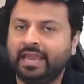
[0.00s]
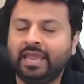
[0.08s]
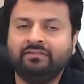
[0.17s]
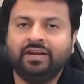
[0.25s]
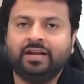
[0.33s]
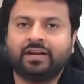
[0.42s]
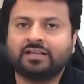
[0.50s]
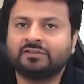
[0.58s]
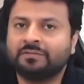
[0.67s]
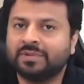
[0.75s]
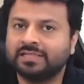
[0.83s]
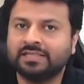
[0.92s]
Every transfer
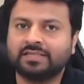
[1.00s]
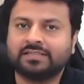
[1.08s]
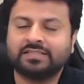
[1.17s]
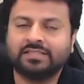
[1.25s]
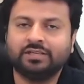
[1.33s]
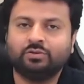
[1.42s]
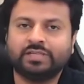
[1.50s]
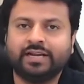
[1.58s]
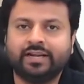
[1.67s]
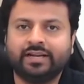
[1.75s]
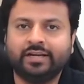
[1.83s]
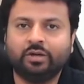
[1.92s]
pricing assessee who is
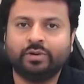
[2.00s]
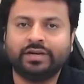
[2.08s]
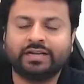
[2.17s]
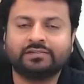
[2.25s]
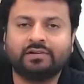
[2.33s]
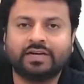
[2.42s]
entering into international